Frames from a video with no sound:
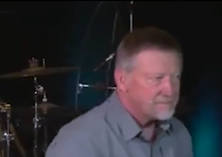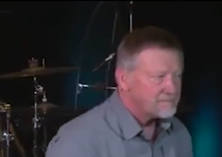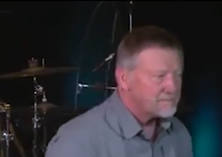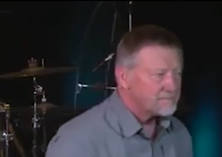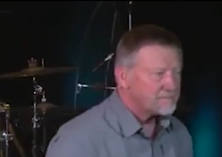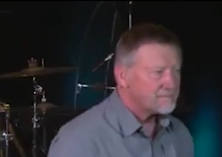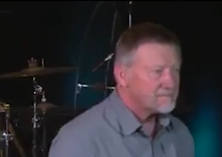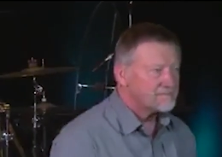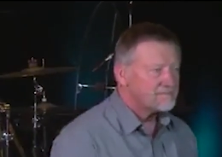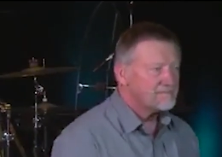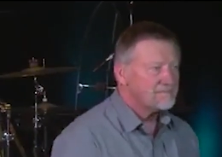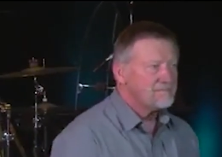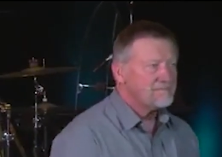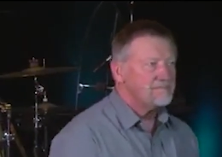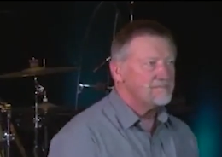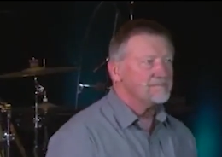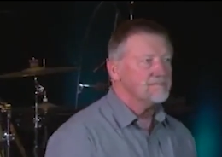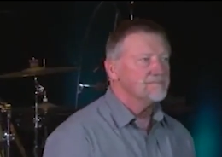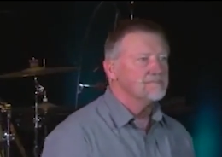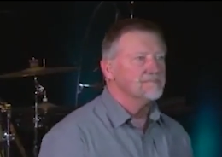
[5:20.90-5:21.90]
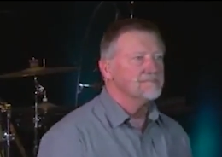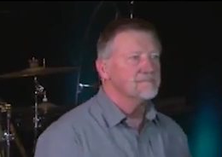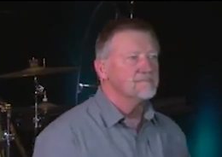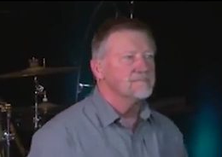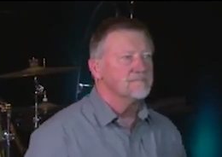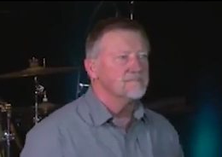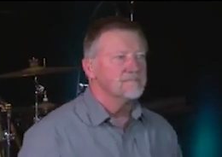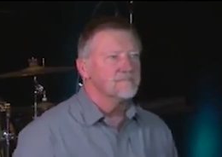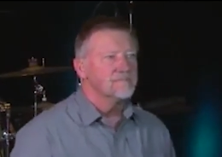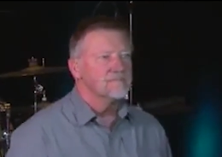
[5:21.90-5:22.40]

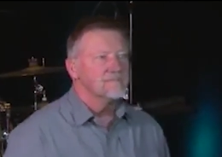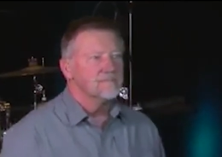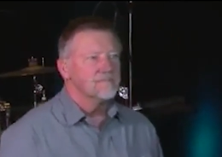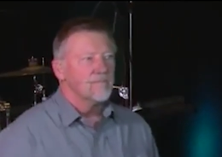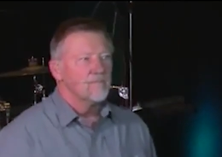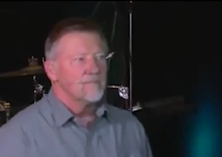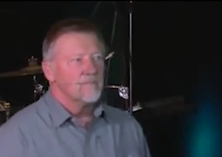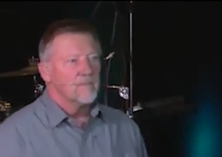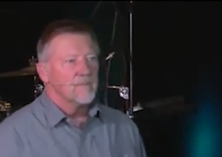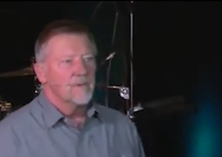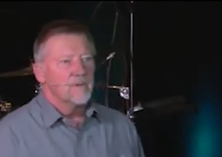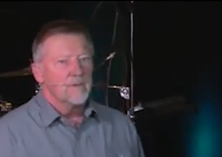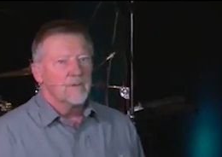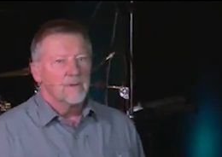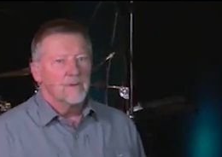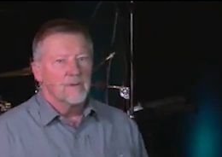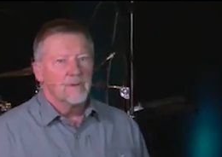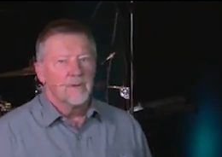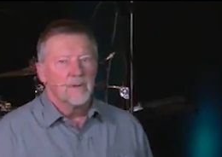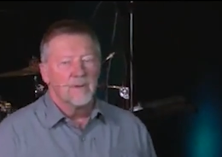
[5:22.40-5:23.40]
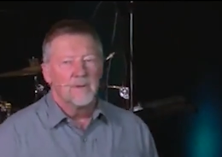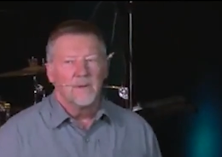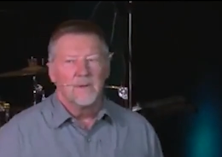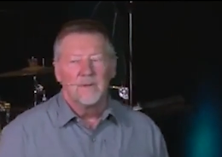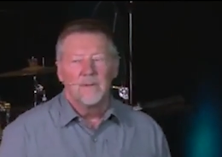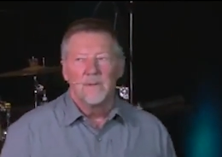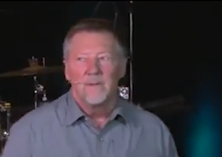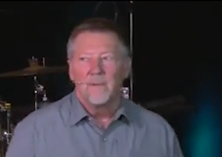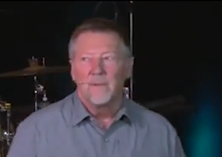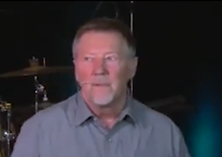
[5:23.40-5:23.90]

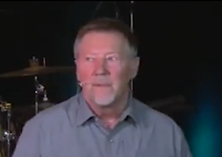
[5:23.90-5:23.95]
No one is speaking in this clip.